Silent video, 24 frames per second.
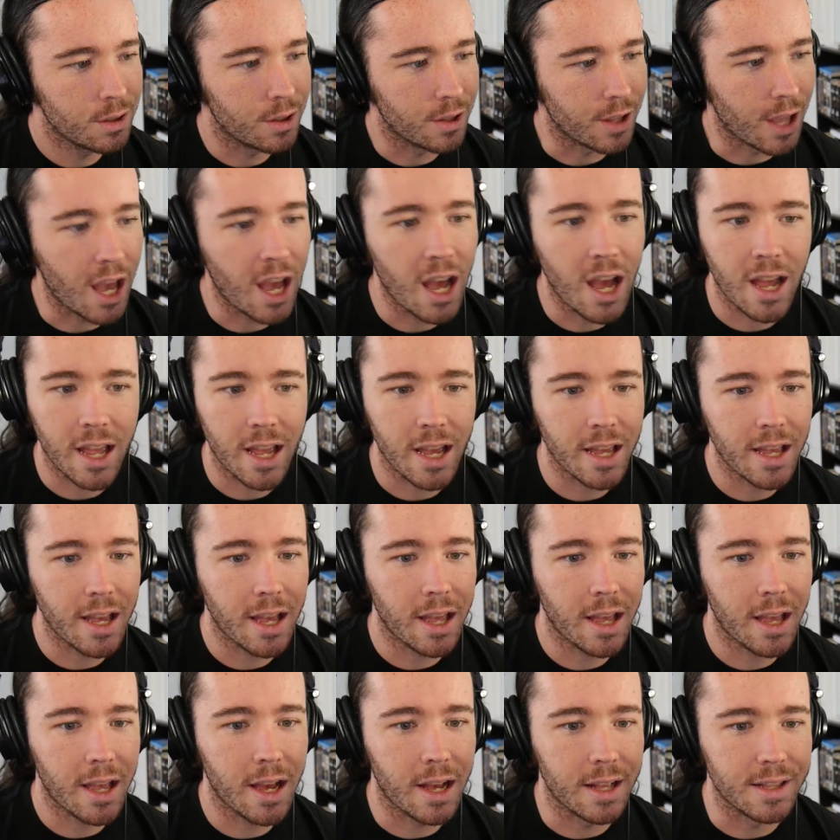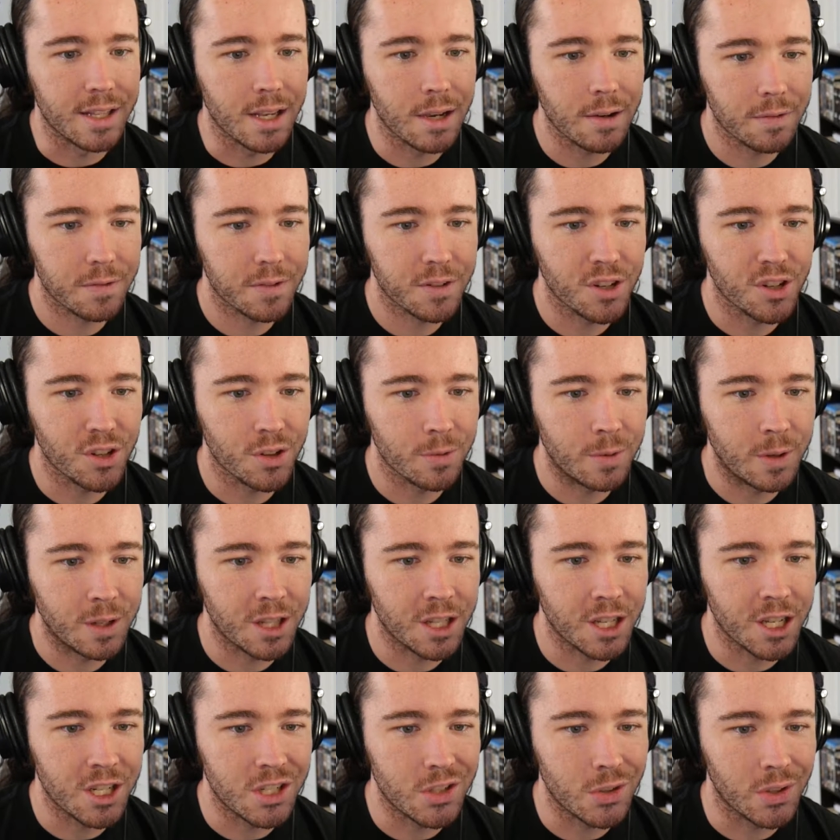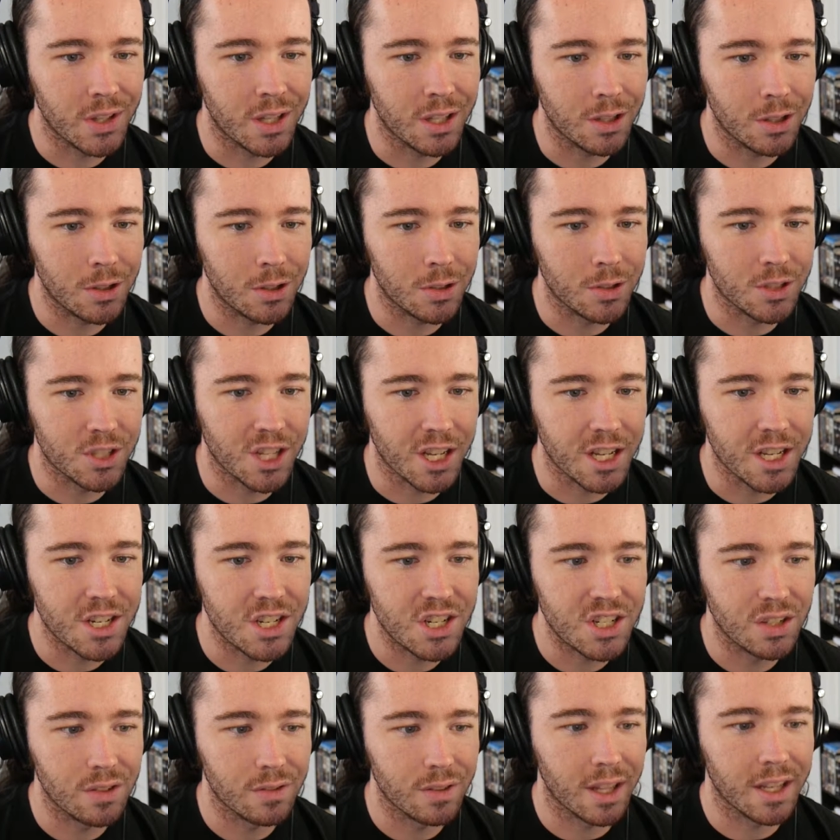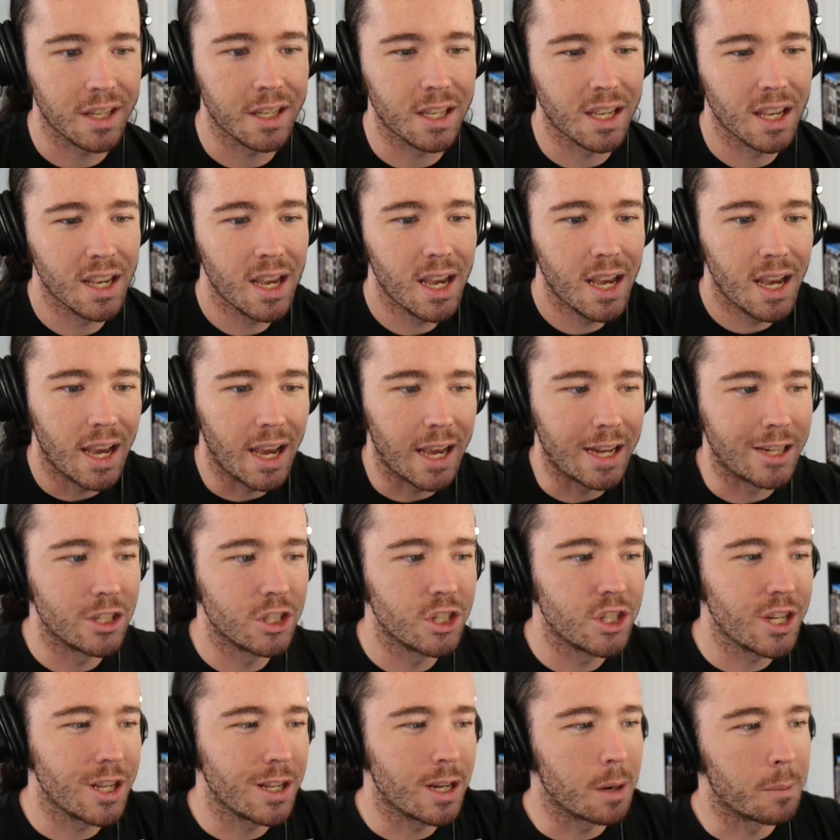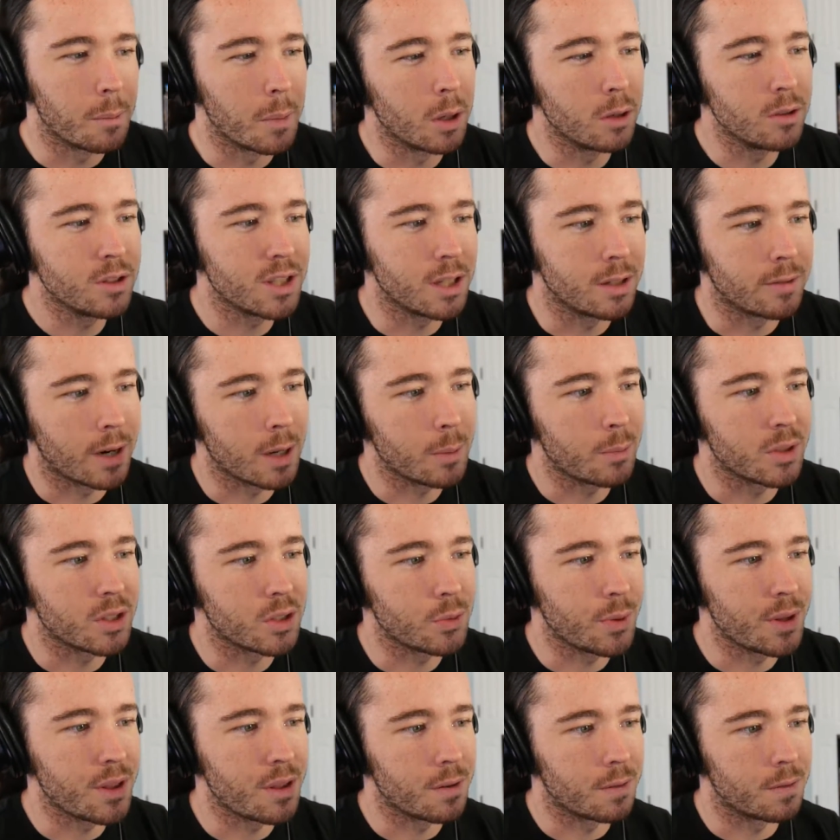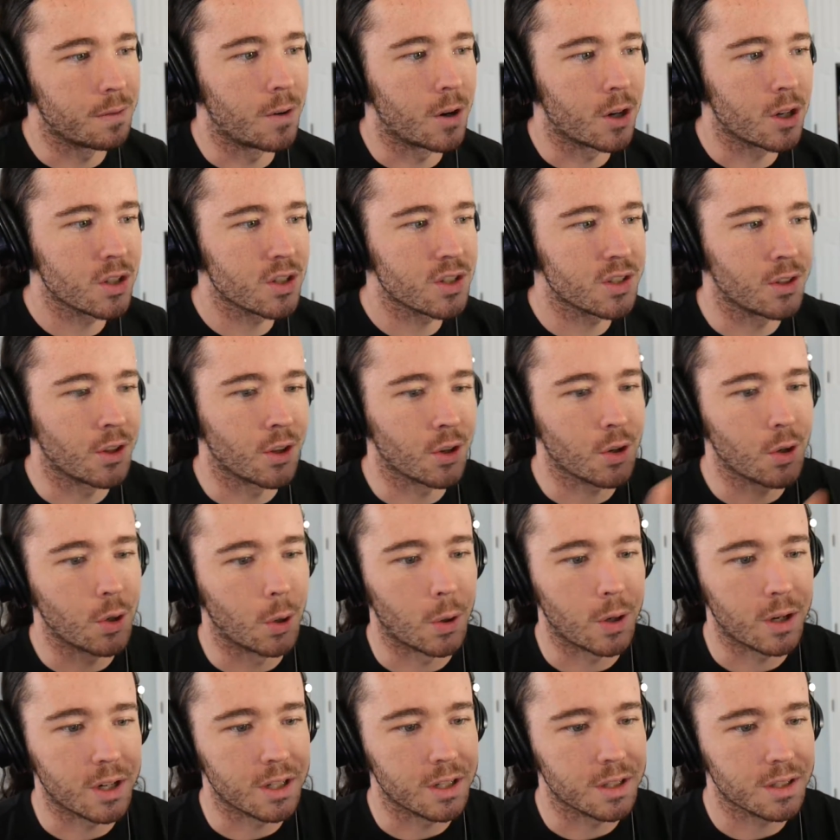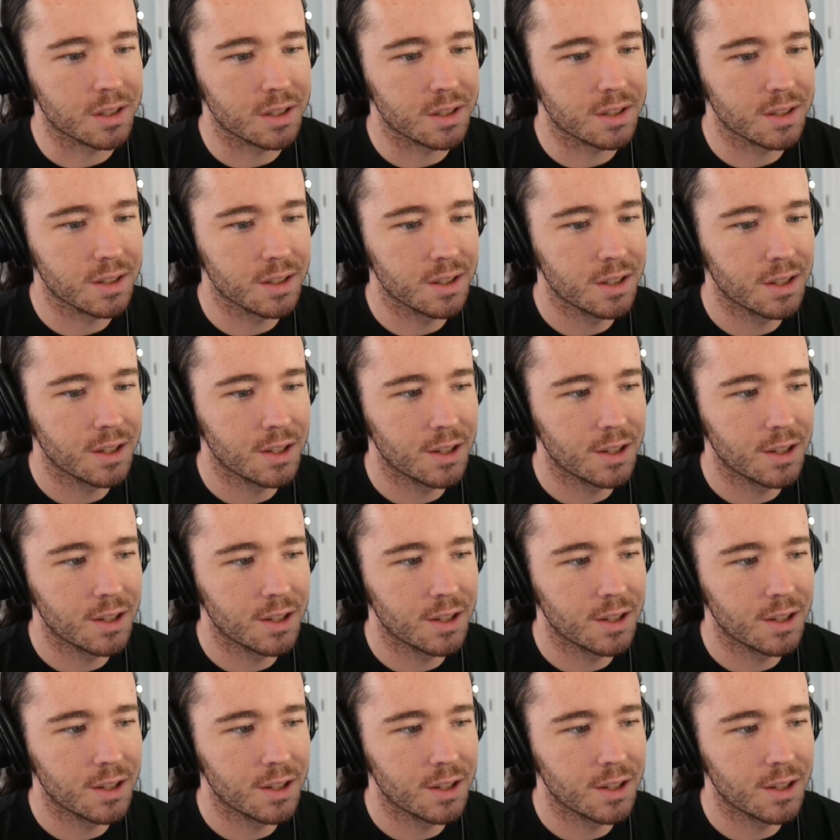Yeah. I definitely really enjoyed that little change in like energy and emotion right between the verse and the chorus.